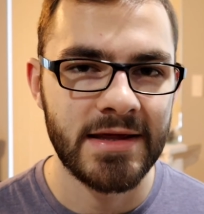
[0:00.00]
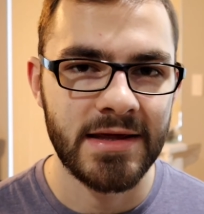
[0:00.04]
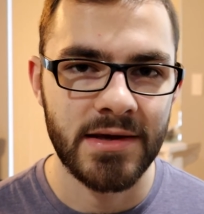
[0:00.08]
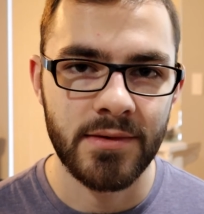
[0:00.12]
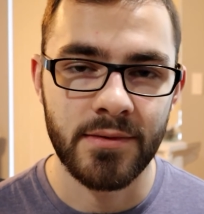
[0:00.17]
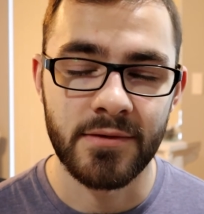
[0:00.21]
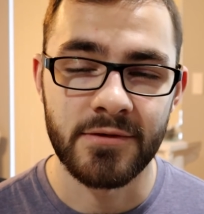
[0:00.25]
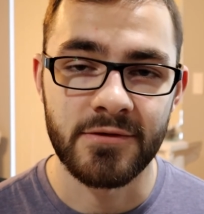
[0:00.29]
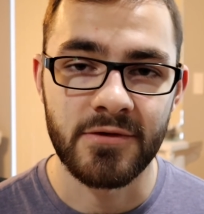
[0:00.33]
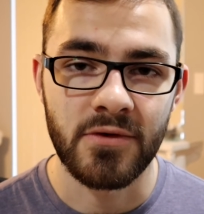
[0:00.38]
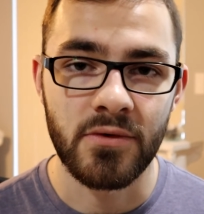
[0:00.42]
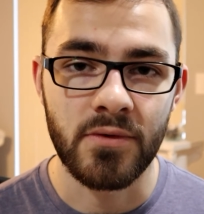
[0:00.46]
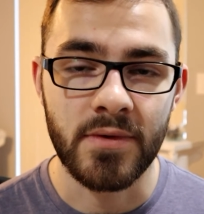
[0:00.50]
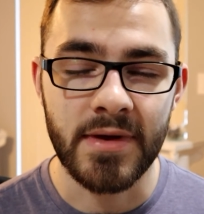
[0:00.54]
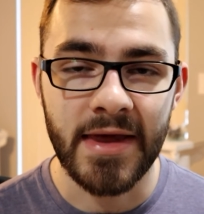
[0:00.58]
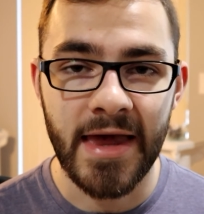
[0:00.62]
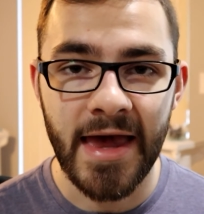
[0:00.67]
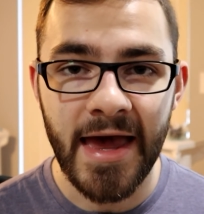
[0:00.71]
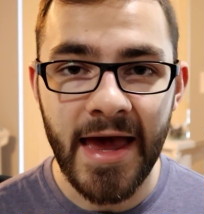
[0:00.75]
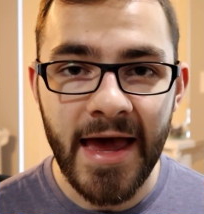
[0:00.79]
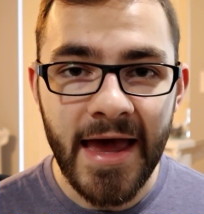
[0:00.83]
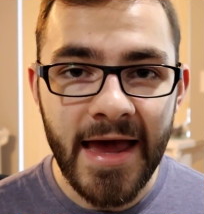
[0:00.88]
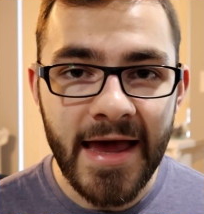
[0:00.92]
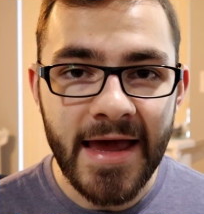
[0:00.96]
It was
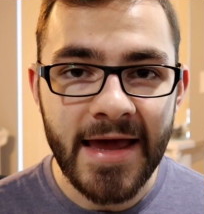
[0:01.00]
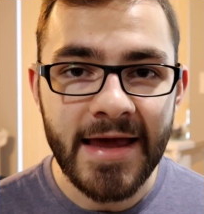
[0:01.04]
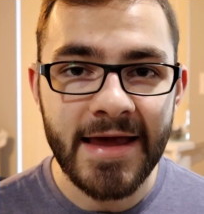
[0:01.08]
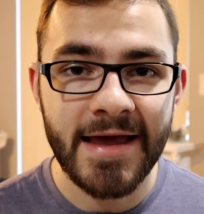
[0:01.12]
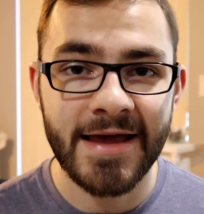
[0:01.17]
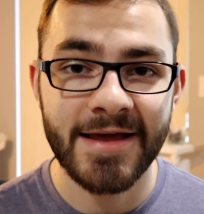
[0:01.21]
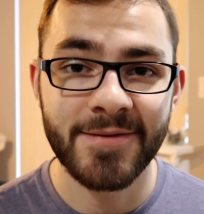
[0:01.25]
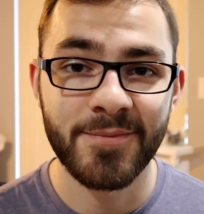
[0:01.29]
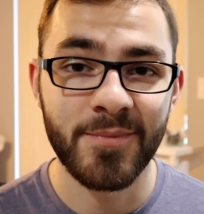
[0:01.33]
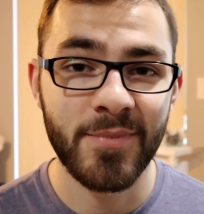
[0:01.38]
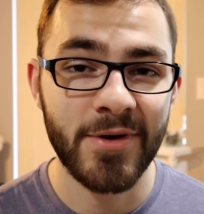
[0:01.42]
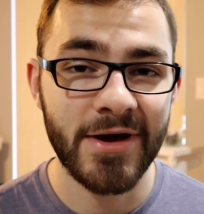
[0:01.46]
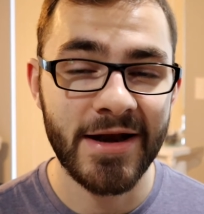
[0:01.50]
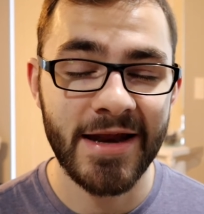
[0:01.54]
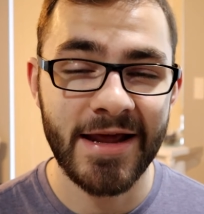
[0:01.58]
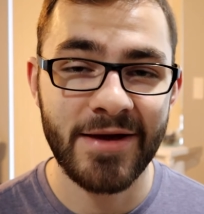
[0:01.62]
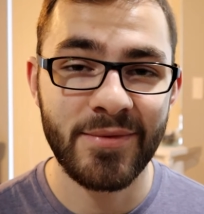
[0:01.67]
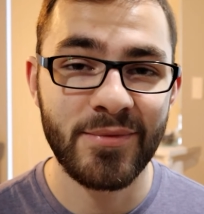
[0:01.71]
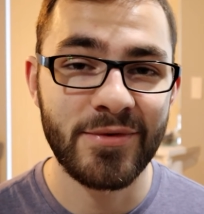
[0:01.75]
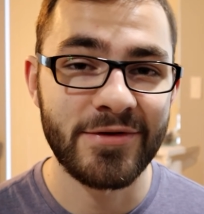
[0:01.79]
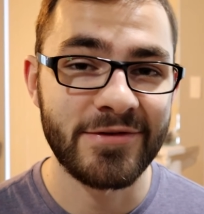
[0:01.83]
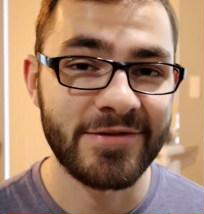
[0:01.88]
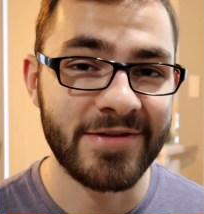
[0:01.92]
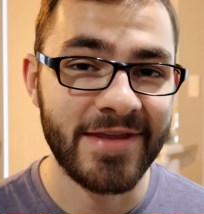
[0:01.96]
okay, but
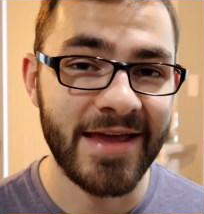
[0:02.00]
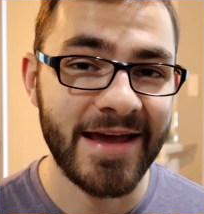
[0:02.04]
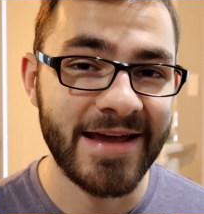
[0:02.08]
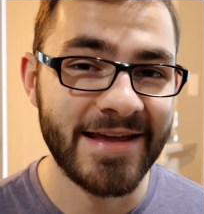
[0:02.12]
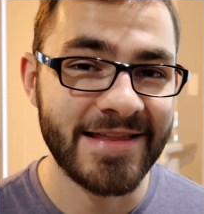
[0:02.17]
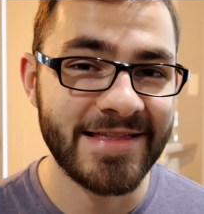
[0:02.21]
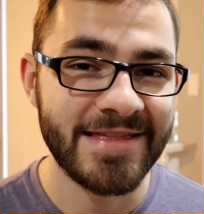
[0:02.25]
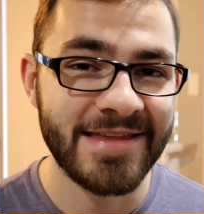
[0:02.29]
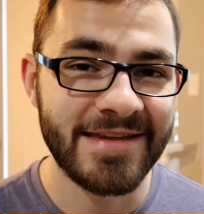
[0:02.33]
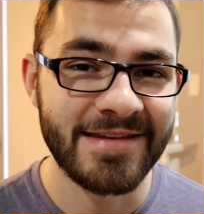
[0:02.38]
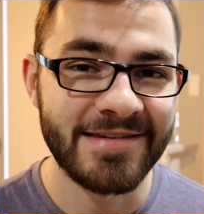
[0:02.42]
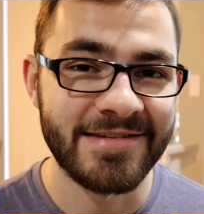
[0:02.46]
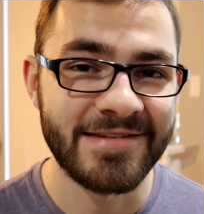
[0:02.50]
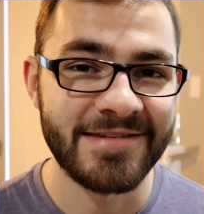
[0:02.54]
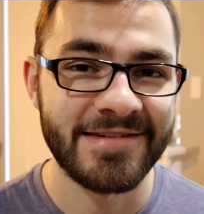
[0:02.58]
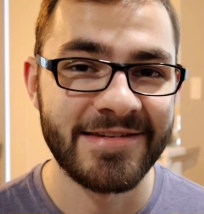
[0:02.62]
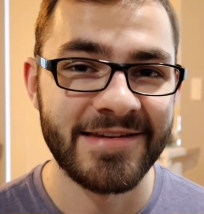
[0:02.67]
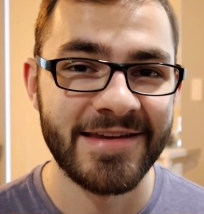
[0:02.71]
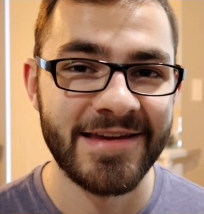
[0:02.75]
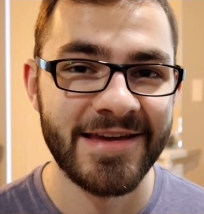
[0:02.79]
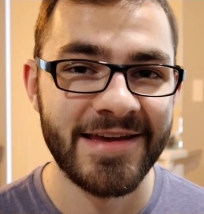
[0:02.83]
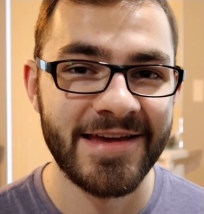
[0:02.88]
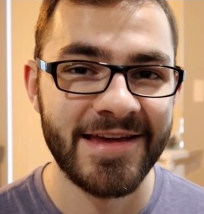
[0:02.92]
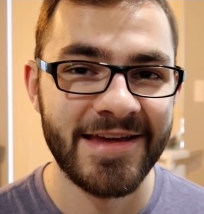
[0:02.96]
it was like
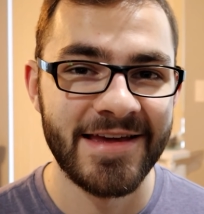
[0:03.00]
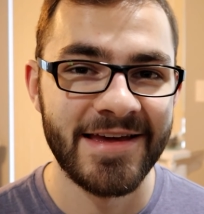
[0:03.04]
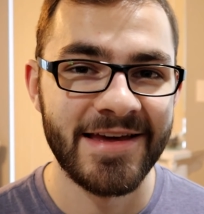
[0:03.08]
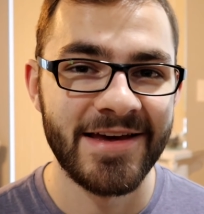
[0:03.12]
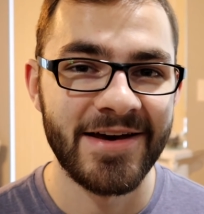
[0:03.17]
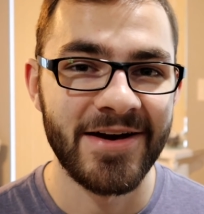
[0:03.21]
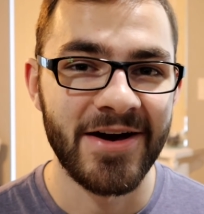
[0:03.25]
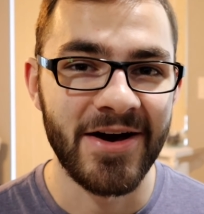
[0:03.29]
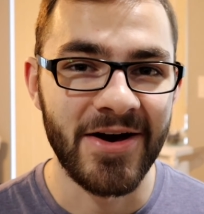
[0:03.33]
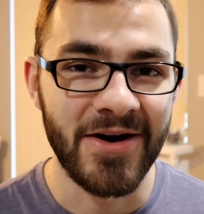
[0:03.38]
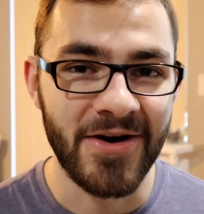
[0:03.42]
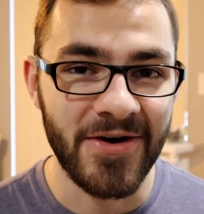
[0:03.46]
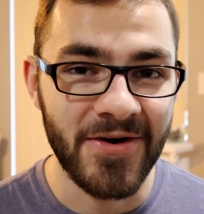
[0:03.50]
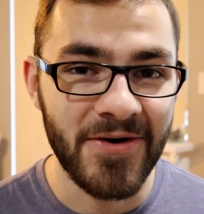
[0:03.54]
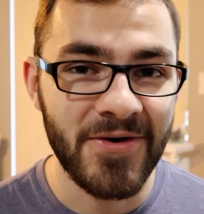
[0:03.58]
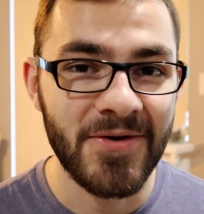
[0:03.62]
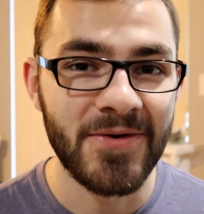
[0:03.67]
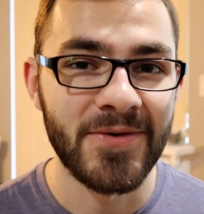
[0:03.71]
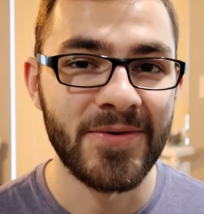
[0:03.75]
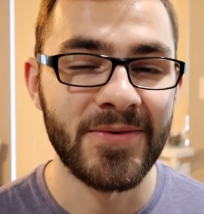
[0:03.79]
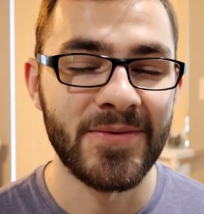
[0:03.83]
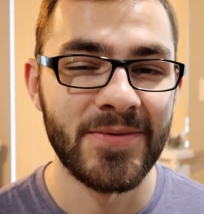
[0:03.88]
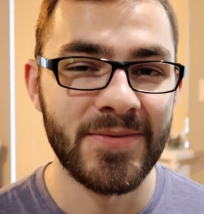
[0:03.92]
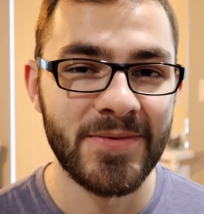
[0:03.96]
this,
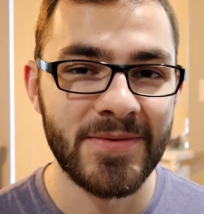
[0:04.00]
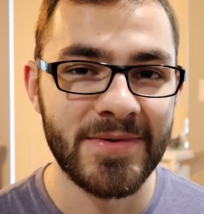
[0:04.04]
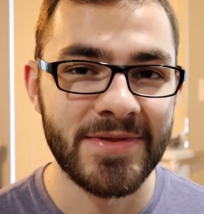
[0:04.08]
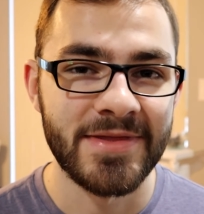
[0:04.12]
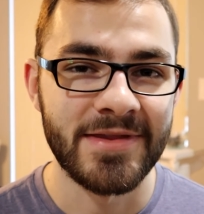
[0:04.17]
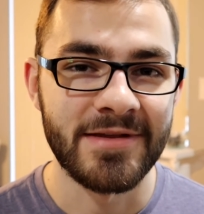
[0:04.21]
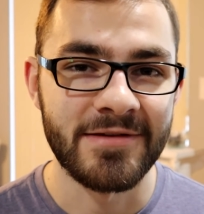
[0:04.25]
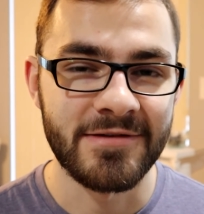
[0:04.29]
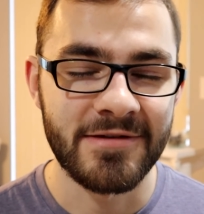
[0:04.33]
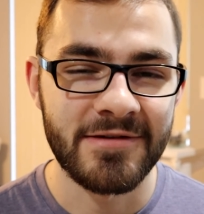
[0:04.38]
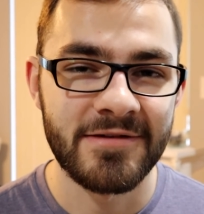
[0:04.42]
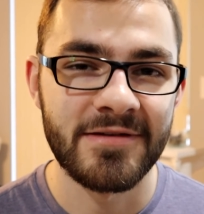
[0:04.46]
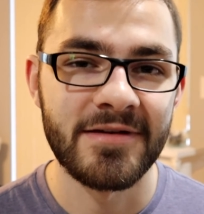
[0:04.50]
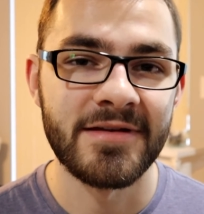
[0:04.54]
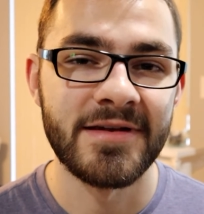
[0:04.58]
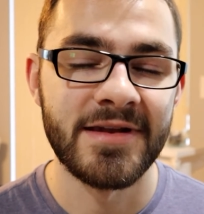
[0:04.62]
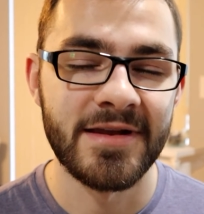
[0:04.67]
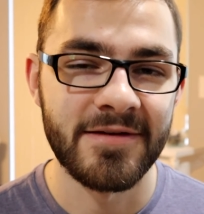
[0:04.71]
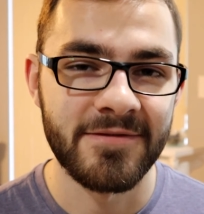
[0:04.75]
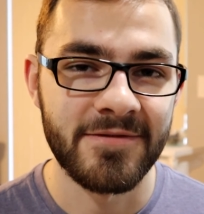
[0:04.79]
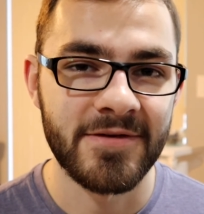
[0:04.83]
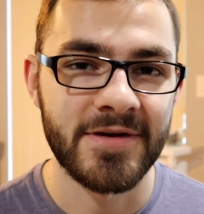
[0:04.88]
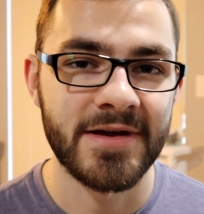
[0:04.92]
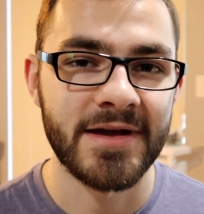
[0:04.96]
oh, this is a
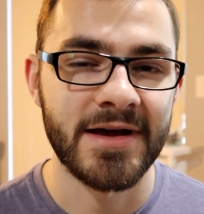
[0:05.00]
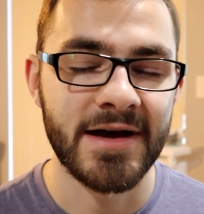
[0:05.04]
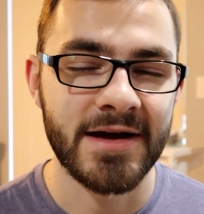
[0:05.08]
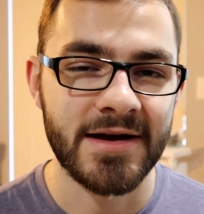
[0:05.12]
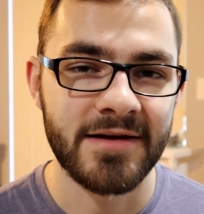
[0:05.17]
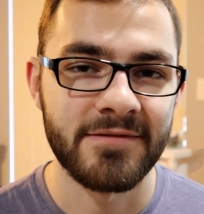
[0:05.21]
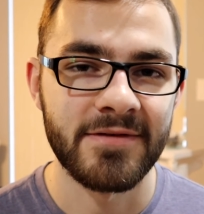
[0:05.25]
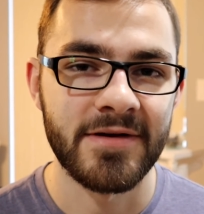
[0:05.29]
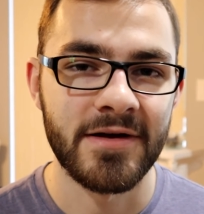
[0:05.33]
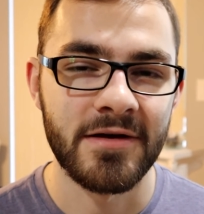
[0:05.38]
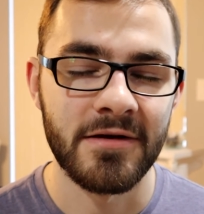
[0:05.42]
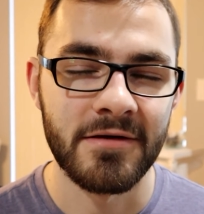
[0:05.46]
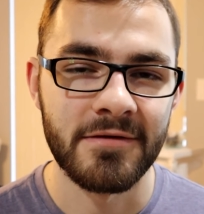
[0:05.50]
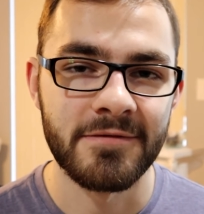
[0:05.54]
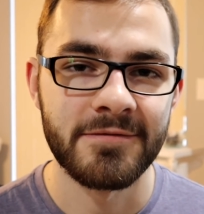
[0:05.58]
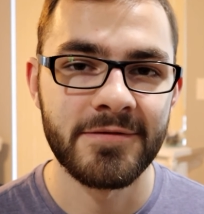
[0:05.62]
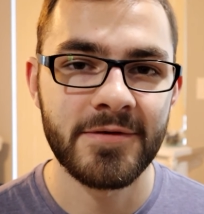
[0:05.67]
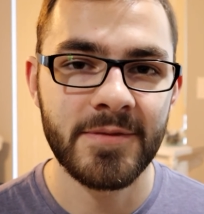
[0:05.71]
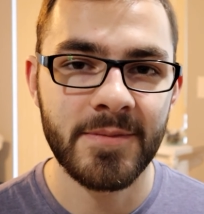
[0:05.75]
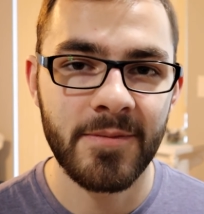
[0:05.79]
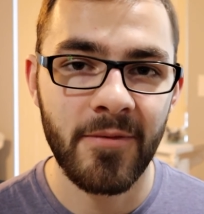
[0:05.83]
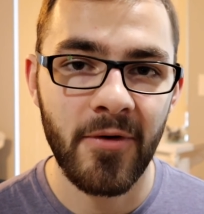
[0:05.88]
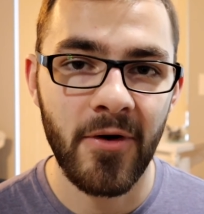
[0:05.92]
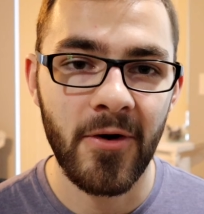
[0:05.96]
different kind of era of
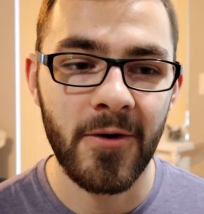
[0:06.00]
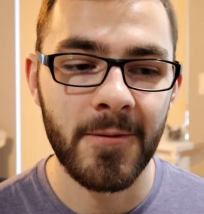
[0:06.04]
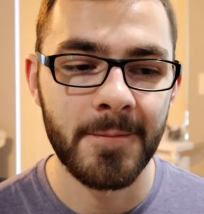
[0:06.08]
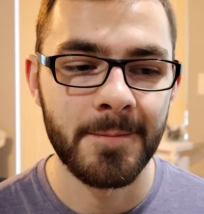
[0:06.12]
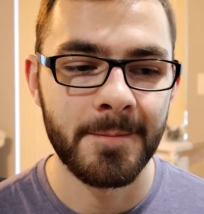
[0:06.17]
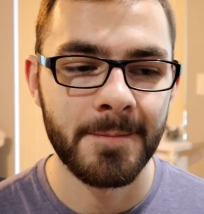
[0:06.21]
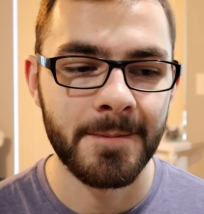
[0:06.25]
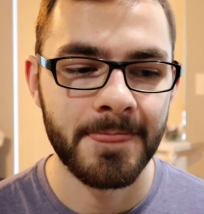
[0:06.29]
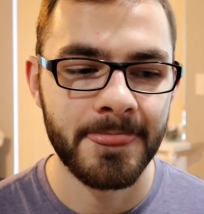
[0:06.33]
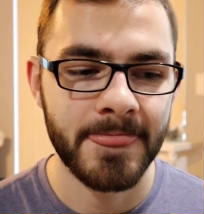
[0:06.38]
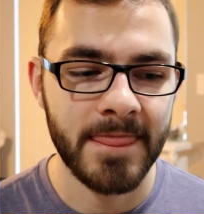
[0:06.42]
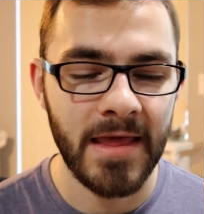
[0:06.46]
football.